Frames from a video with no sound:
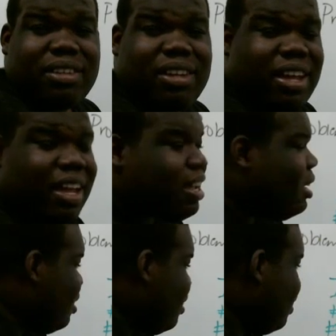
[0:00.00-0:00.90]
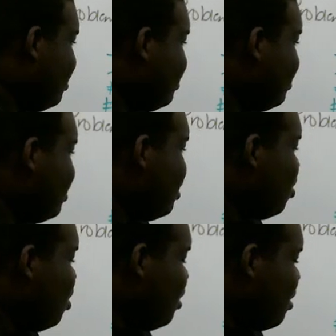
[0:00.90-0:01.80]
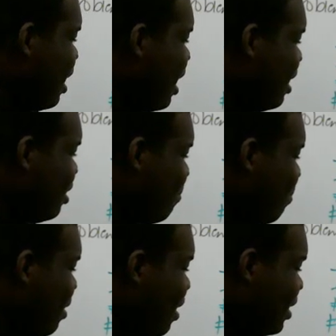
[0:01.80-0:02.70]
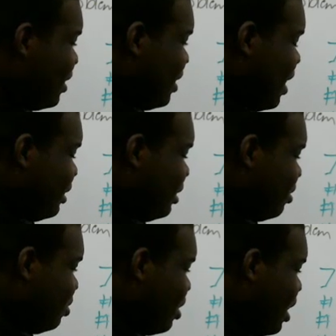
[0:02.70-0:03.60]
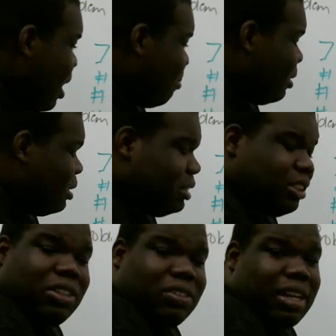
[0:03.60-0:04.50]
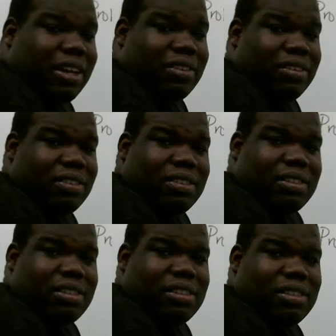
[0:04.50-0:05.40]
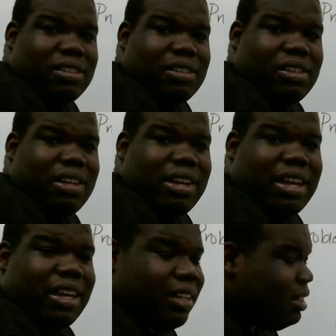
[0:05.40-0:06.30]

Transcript: Okay, and if the player is next to a trap, she'll know. Okay,